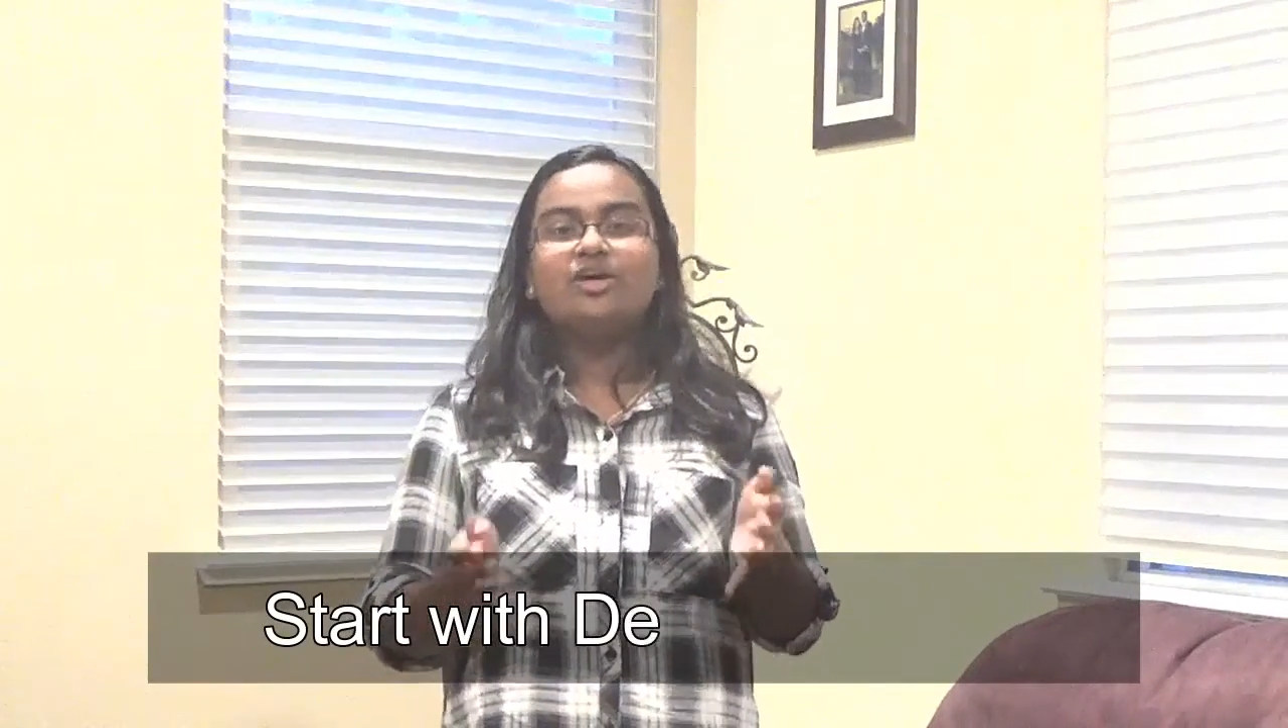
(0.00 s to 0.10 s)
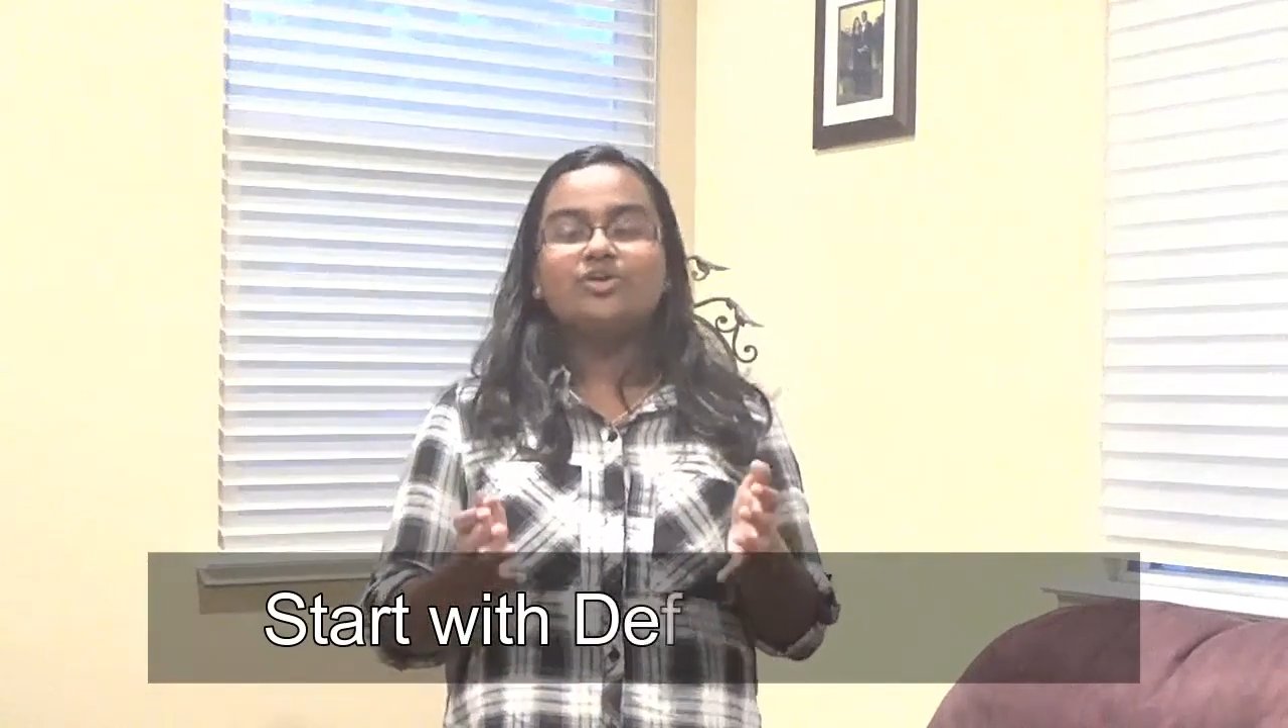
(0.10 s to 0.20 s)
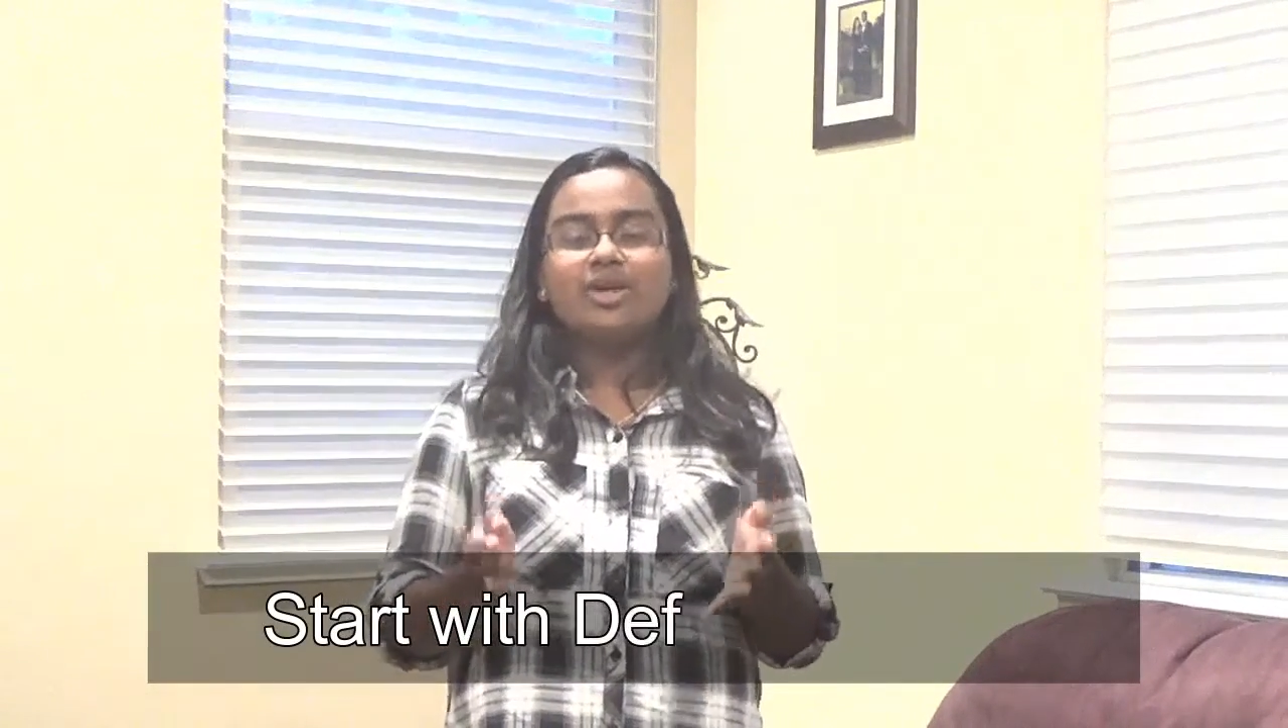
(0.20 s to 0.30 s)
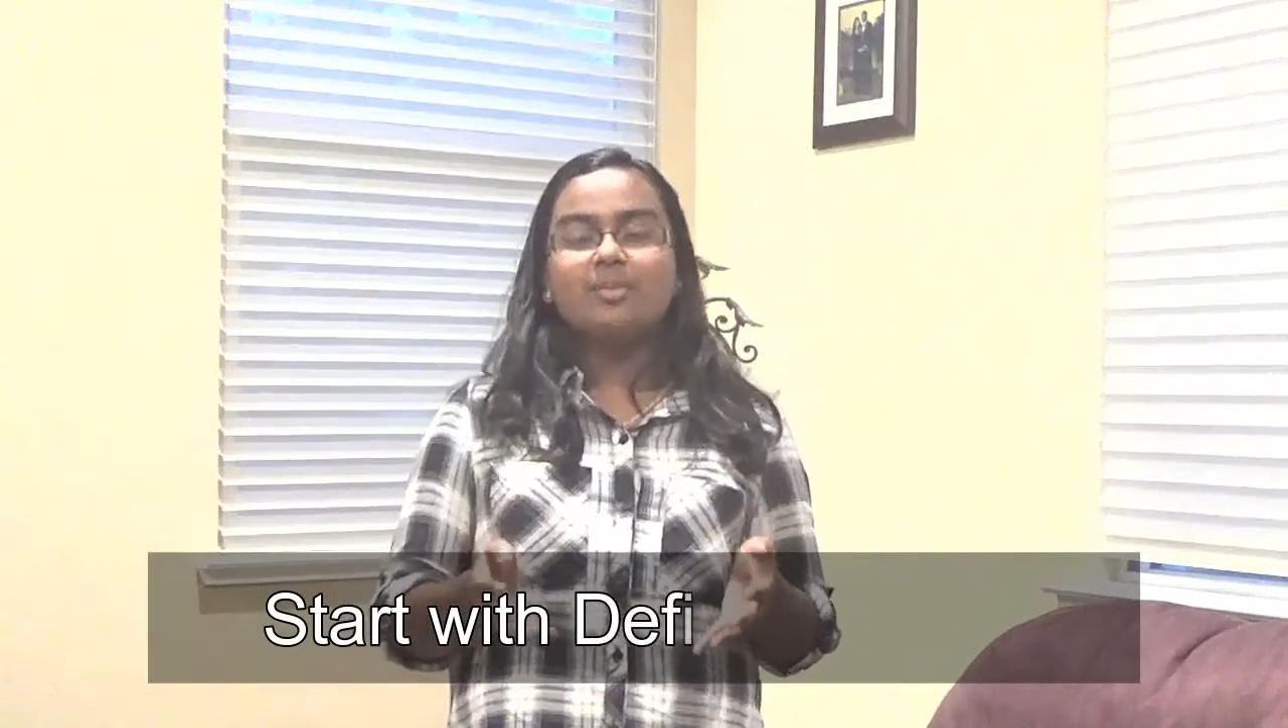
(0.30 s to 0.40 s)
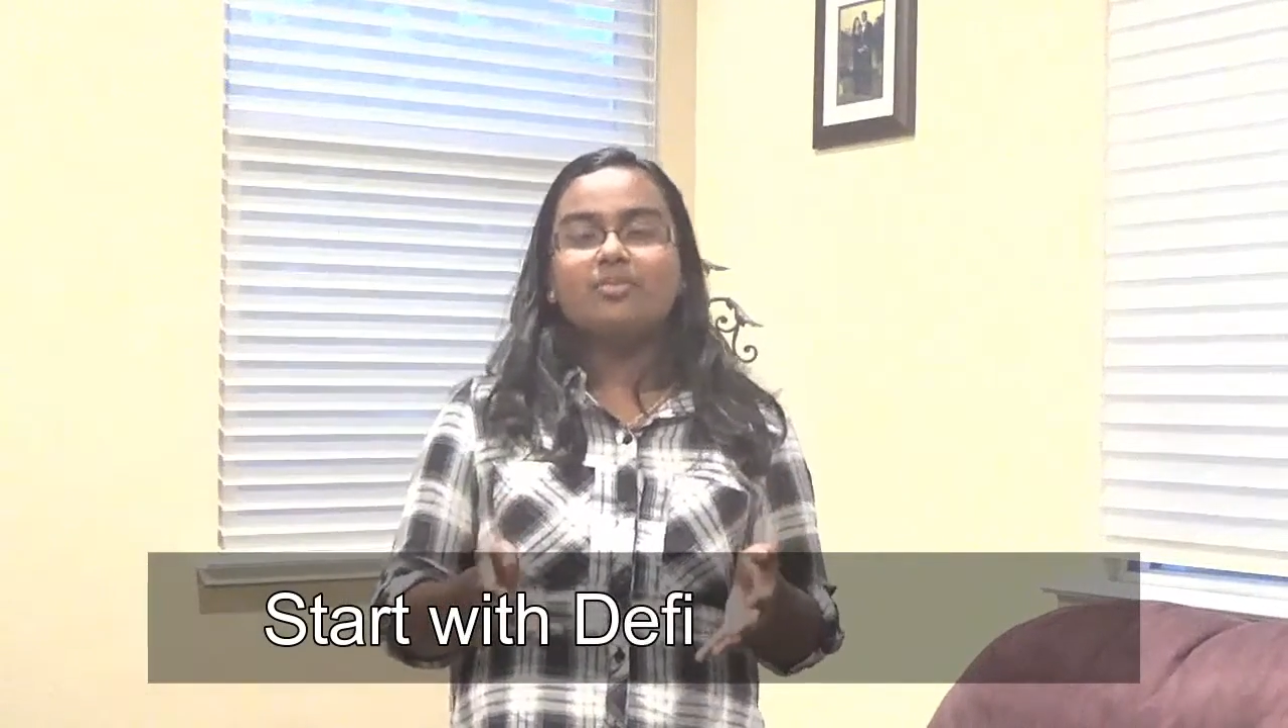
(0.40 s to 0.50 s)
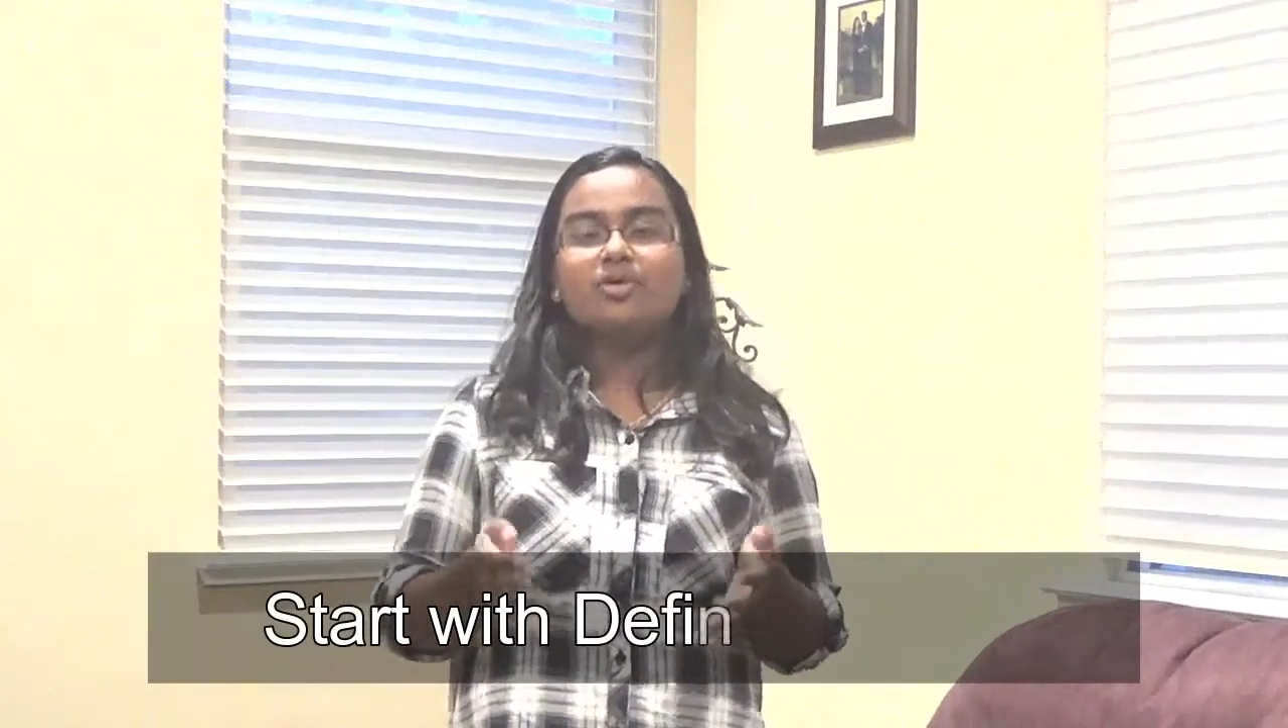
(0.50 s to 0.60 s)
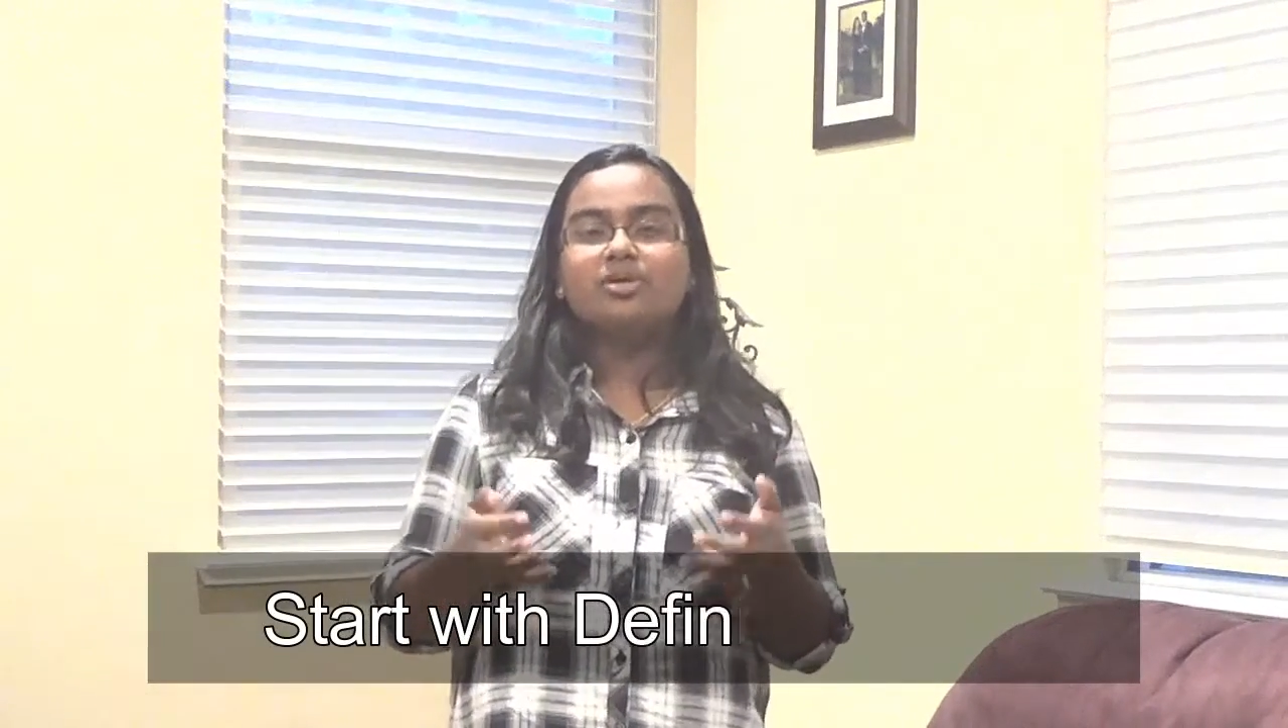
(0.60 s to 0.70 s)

create more